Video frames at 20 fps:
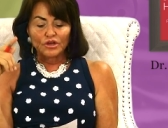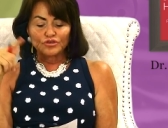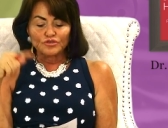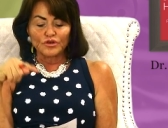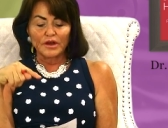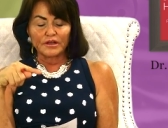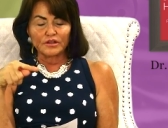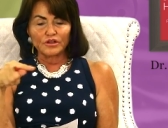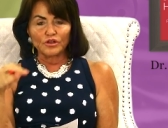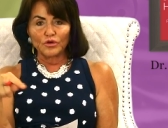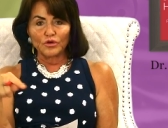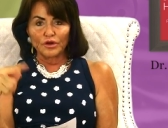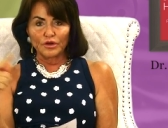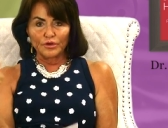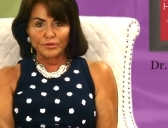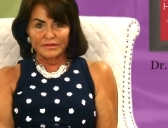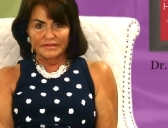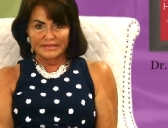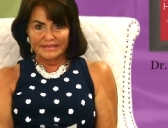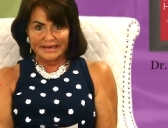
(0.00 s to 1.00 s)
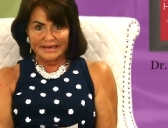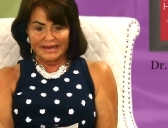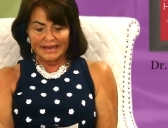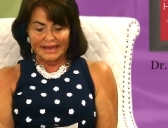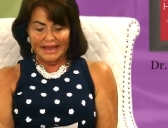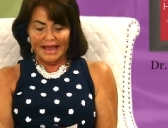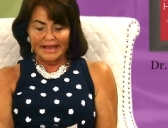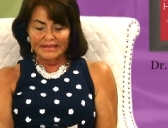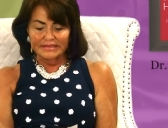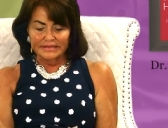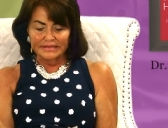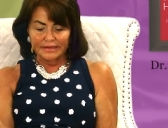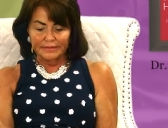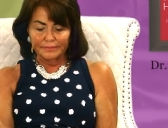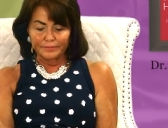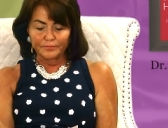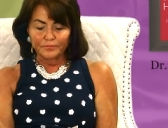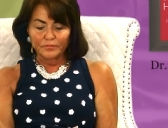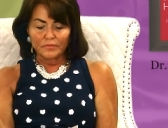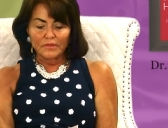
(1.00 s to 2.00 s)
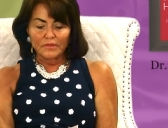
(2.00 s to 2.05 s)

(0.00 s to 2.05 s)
Trichloroacetic acid